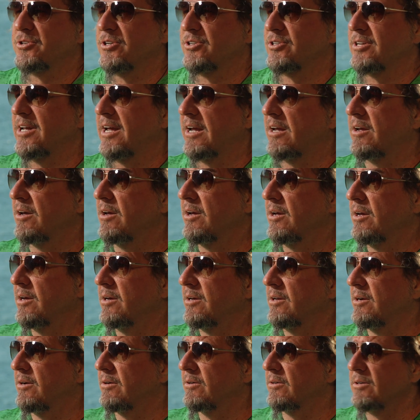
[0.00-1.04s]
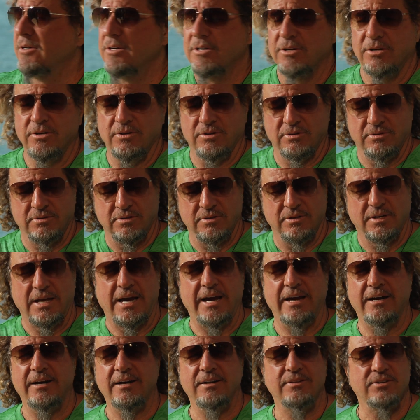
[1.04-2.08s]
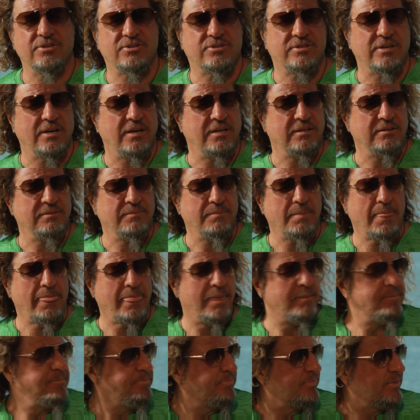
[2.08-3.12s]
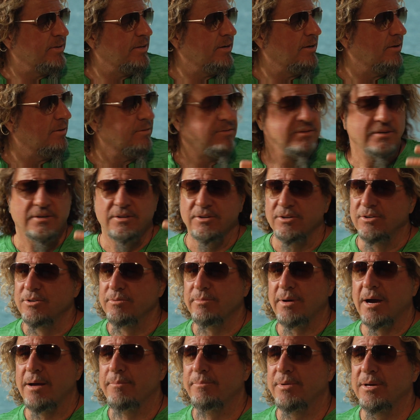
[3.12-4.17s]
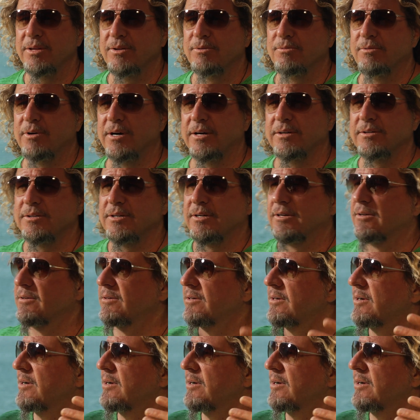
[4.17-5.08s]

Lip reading: It's like, you're lying in the sun, you might be the one,